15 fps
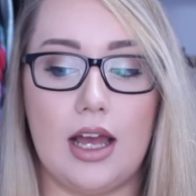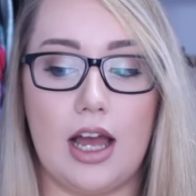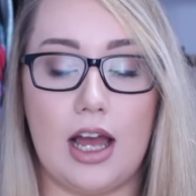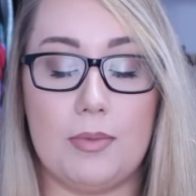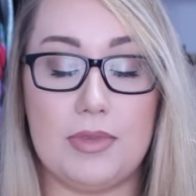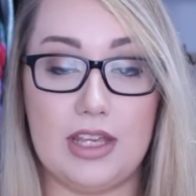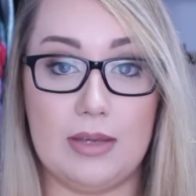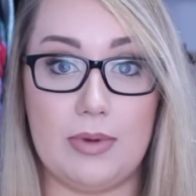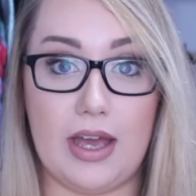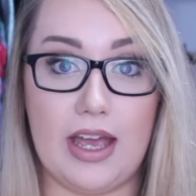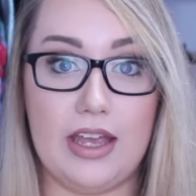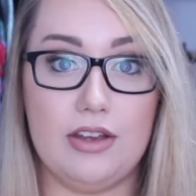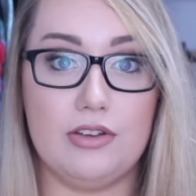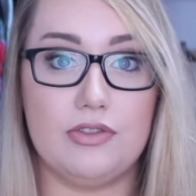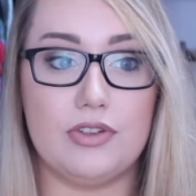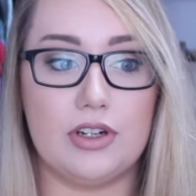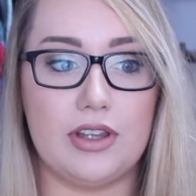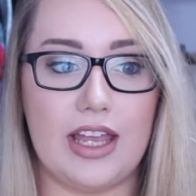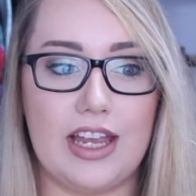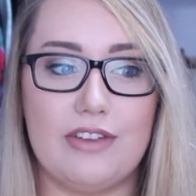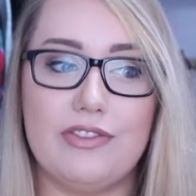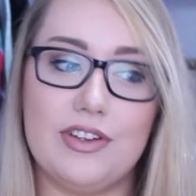Um, eBay for
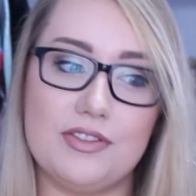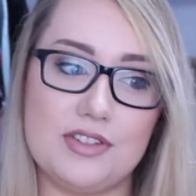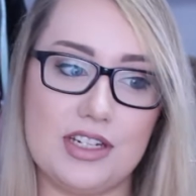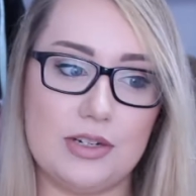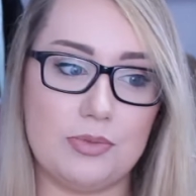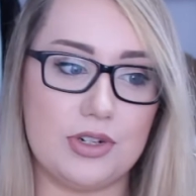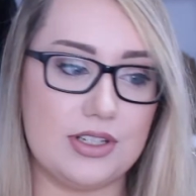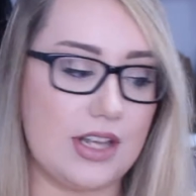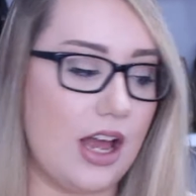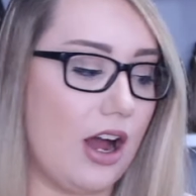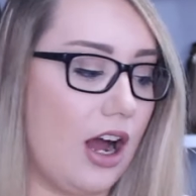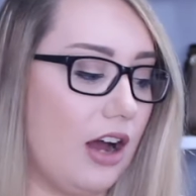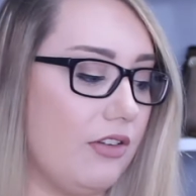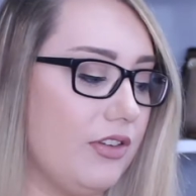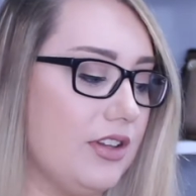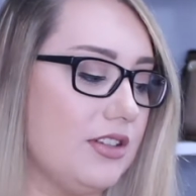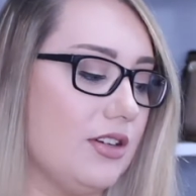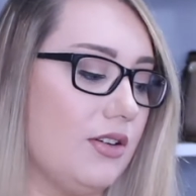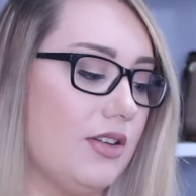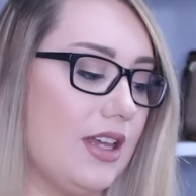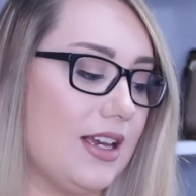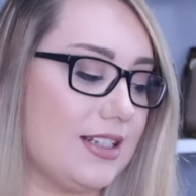like fifteen percent off, and
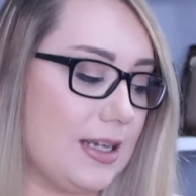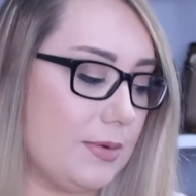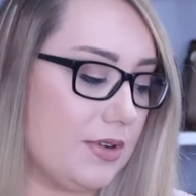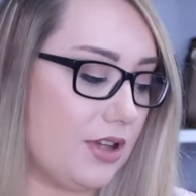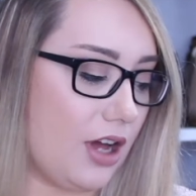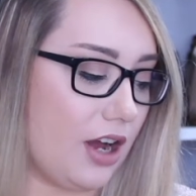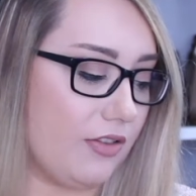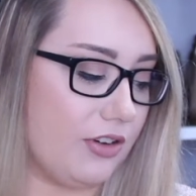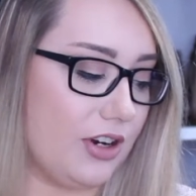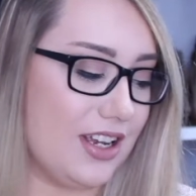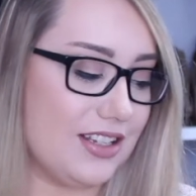so they accepted the offer.